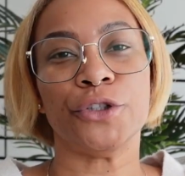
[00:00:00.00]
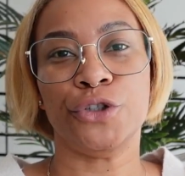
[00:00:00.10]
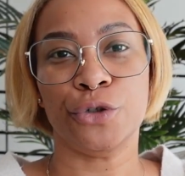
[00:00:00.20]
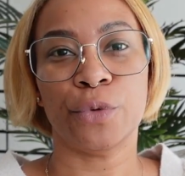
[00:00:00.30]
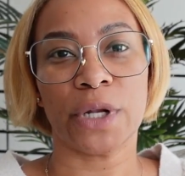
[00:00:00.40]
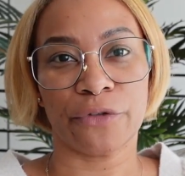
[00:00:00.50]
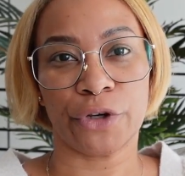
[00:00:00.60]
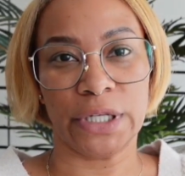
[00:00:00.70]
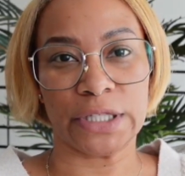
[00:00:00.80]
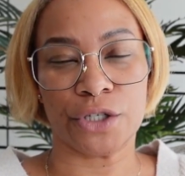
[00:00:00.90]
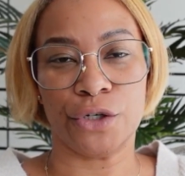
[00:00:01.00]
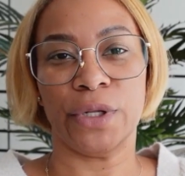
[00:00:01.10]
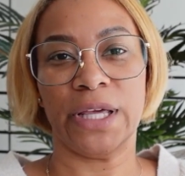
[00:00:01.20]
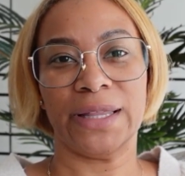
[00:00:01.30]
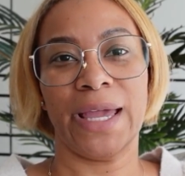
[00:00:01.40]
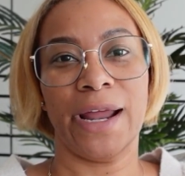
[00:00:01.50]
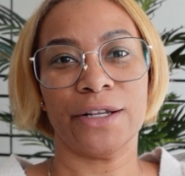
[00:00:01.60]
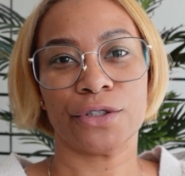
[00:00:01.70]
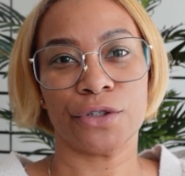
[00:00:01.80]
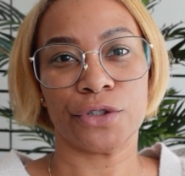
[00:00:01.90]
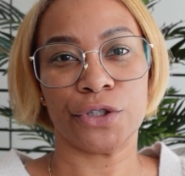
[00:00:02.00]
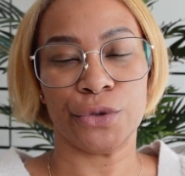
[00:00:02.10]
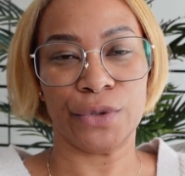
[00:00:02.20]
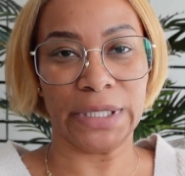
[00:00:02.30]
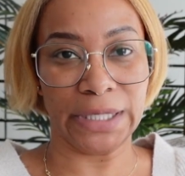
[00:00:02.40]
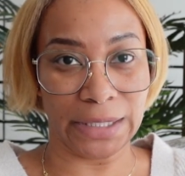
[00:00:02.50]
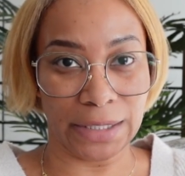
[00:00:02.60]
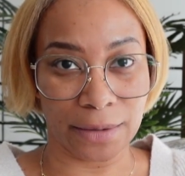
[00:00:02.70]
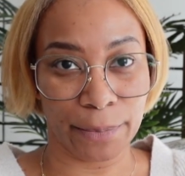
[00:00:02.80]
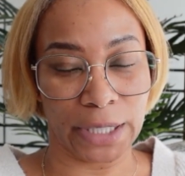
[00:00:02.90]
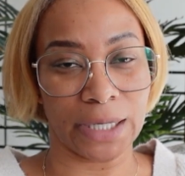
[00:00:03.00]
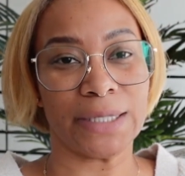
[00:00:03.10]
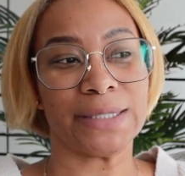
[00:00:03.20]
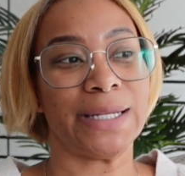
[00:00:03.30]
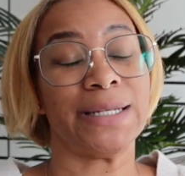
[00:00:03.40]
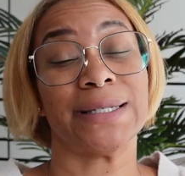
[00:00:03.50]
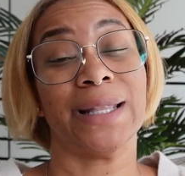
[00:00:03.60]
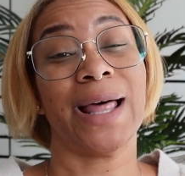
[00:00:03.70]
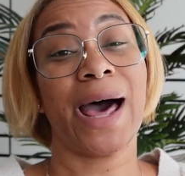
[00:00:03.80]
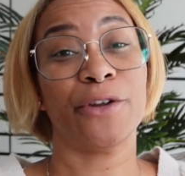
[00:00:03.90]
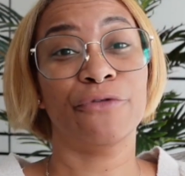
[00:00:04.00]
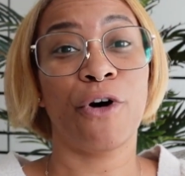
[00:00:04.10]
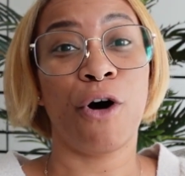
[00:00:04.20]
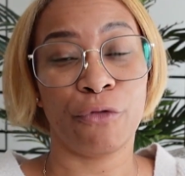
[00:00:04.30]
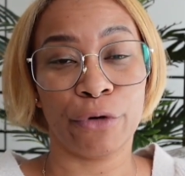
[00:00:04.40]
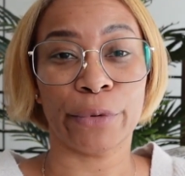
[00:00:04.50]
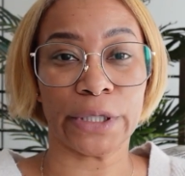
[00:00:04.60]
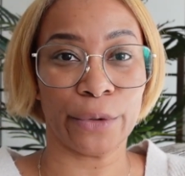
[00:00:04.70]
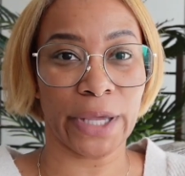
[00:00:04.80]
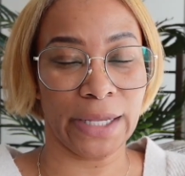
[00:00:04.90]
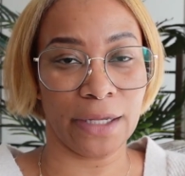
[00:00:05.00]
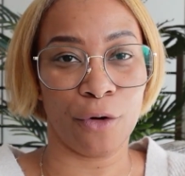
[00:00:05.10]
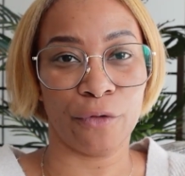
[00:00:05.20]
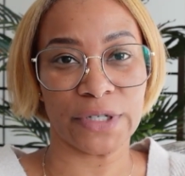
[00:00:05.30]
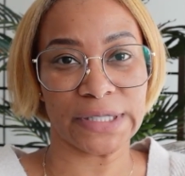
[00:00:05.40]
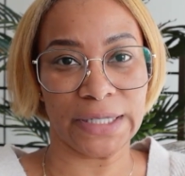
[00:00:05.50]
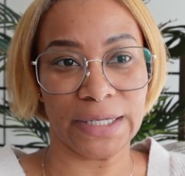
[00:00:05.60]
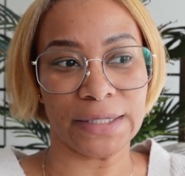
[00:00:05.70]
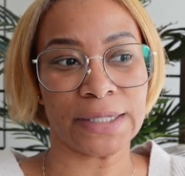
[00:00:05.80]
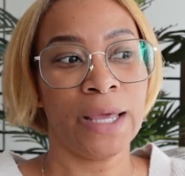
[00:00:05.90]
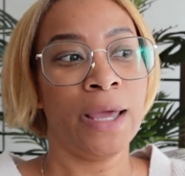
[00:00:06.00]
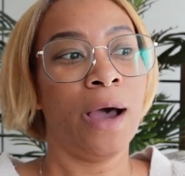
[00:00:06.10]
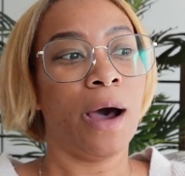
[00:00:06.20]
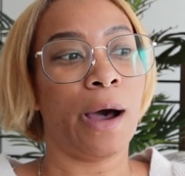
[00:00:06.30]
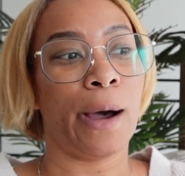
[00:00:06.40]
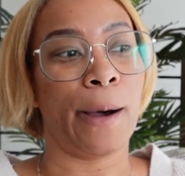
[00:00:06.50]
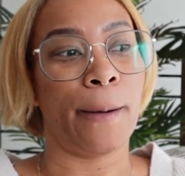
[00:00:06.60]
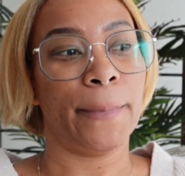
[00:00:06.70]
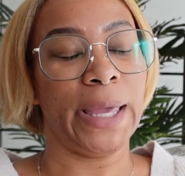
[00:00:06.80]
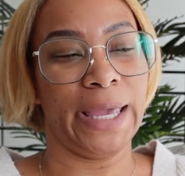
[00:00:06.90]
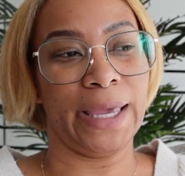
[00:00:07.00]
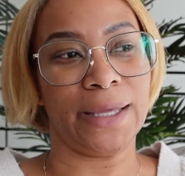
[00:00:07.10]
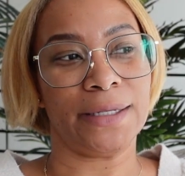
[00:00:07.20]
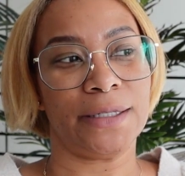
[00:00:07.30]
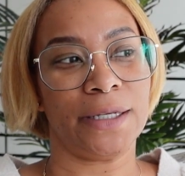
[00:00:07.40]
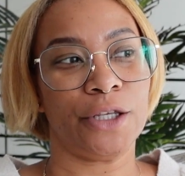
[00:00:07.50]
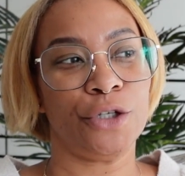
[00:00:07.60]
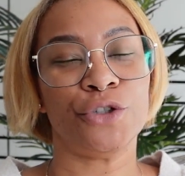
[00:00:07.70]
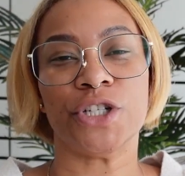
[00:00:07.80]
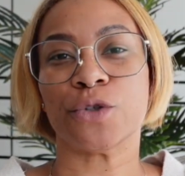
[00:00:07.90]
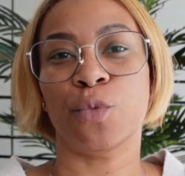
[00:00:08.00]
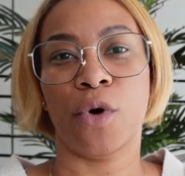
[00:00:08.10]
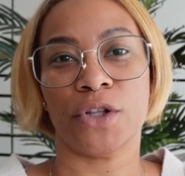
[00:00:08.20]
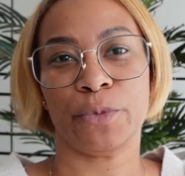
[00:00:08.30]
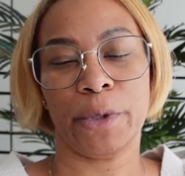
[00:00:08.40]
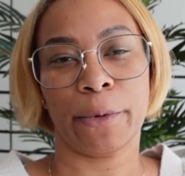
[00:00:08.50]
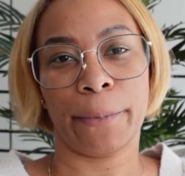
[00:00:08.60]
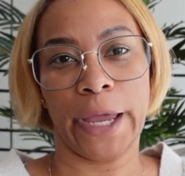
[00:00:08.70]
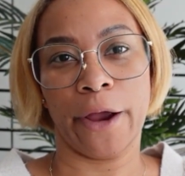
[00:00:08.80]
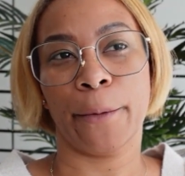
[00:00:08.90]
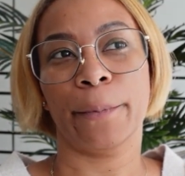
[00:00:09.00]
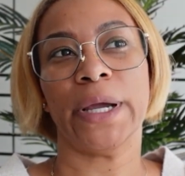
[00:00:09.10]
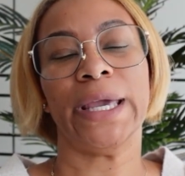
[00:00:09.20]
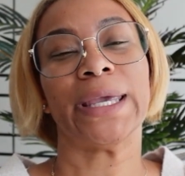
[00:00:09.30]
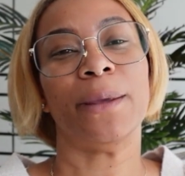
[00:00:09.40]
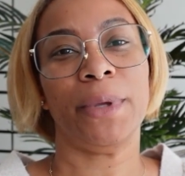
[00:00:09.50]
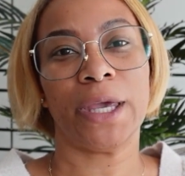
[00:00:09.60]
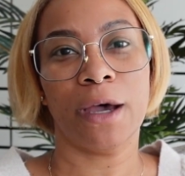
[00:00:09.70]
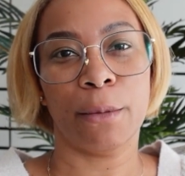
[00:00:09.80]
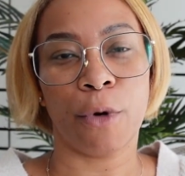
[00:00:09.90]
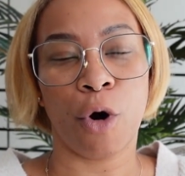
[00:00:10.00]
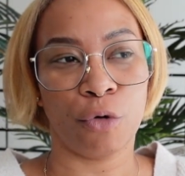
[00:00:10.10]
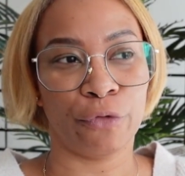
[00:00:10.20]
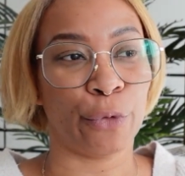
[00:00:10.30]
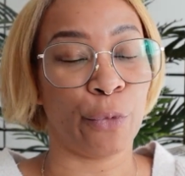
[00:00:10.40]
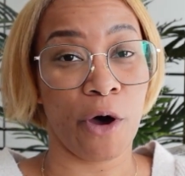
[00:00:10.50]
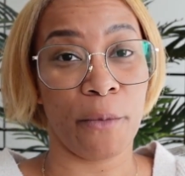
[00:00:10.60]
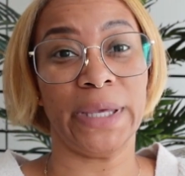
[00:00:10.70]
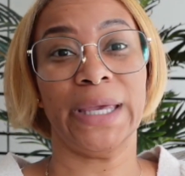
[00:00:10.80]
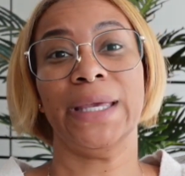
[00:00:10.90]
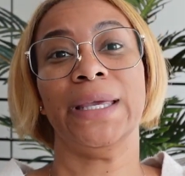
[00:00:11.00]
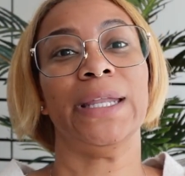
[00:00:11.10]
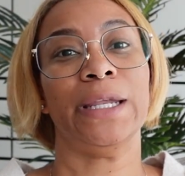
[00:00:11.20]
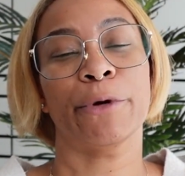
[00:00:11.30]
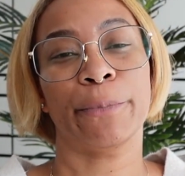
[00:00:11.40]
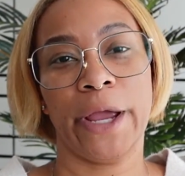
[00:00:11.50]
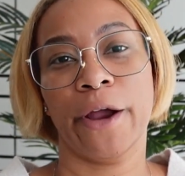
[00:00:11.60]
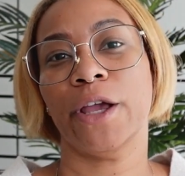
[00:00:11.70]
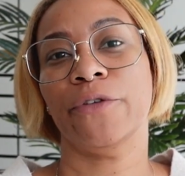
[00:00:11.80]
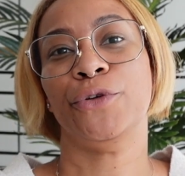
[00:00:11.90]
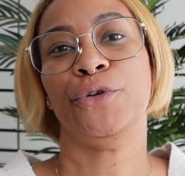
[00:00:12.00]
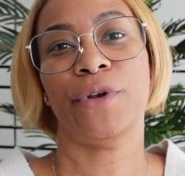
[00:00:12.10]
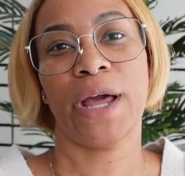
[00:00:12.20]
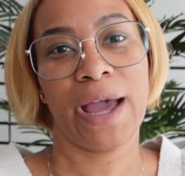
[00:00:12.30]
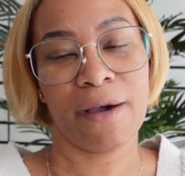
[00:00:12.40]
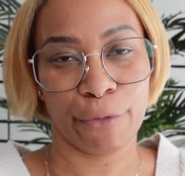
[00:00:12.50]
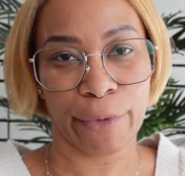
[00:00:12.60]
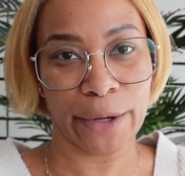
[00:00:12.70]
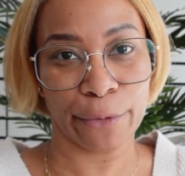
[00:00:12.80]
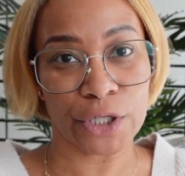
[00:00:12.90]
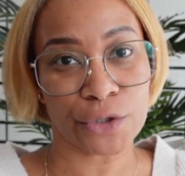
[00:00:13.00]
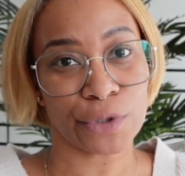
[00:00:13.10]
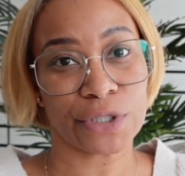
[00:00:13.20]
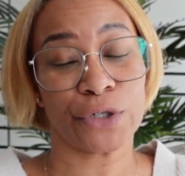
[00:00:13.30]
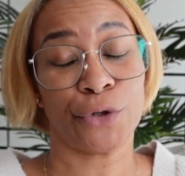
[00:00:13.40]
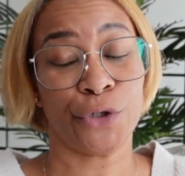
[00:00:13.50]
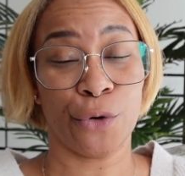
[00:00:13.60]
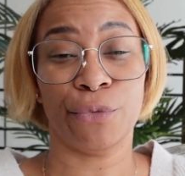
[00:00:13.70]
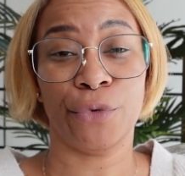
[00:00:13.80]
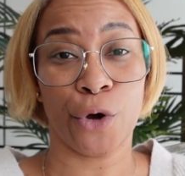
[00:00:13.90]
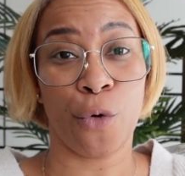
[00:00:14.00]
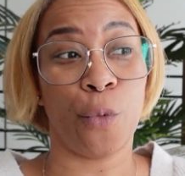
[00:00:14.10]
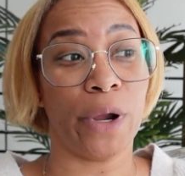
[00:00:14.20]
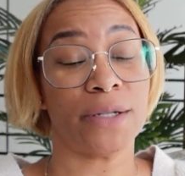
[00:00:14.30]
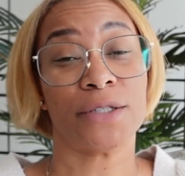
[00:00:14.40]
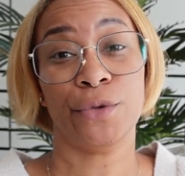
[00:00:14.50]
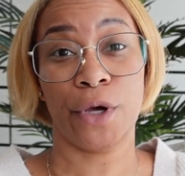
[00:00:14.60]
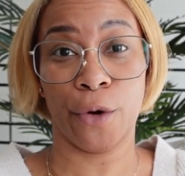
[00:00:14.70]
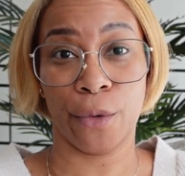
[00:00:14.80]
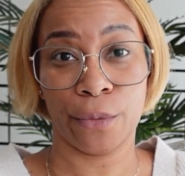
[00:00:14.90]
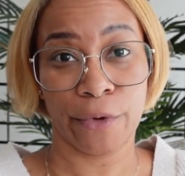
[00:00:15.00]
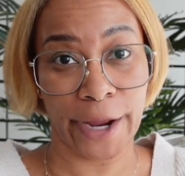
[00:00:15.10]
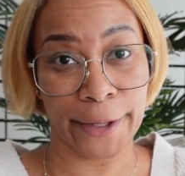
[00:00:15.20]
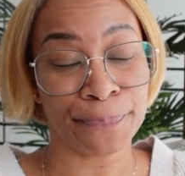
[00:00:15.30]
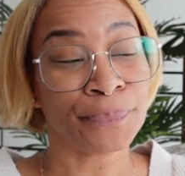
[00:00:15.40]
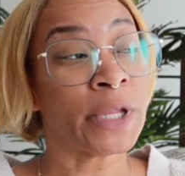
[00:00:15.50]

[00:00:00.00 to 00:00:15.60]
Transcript: do whatever you need to do to get the answers you need, because it is a lot involved with relocating overseas and you just want to be prepared, but it can become overwhelming in getting prepared if you do not have the right resources or don't know where to go, right?